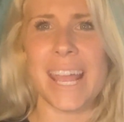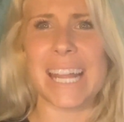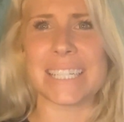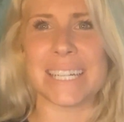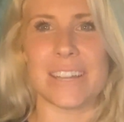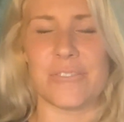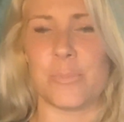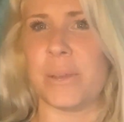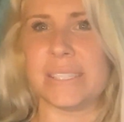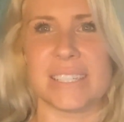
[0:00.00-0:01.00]
and give
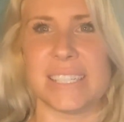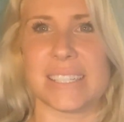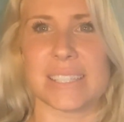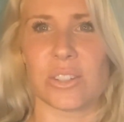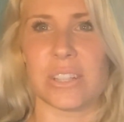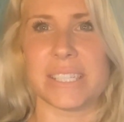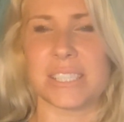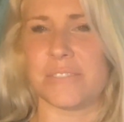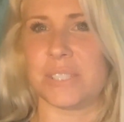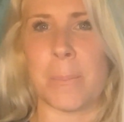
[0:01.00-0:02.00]
businesses a
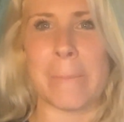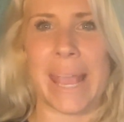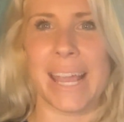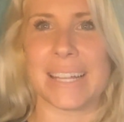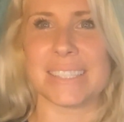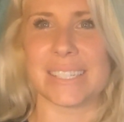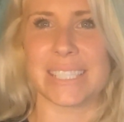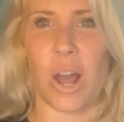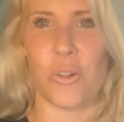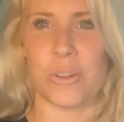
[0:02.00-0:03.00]
list of demands and
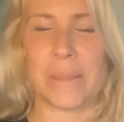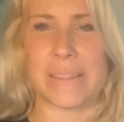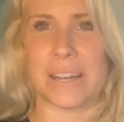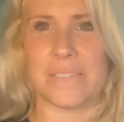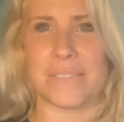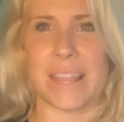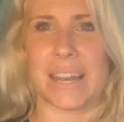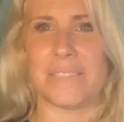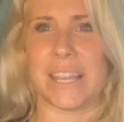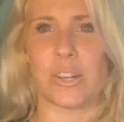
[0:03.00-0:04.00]
tell them that
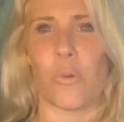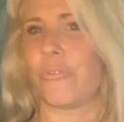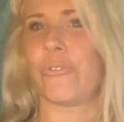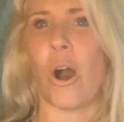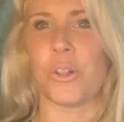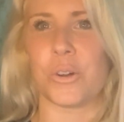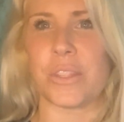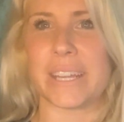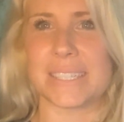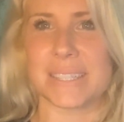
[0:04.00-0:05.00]
if they don't follow
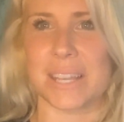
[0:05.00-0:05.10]
this,